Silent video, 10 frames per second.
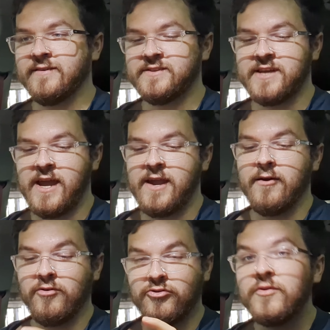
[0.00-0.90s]
say
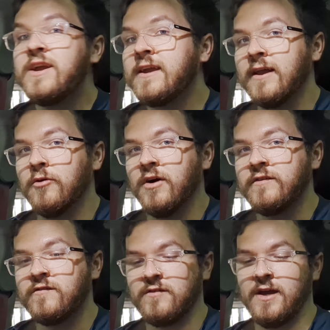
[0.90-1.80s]
3 kilowatts,